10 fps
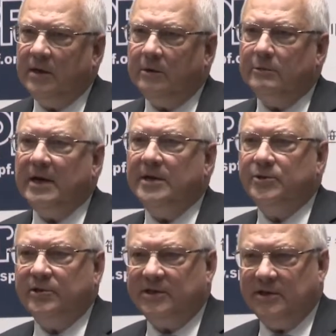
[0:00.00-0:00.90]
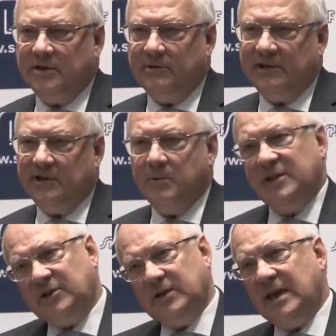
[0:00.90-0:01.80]
religious literacy.
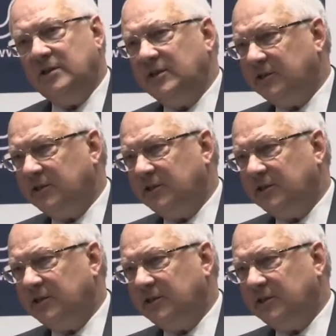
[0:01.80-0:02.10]
Once again,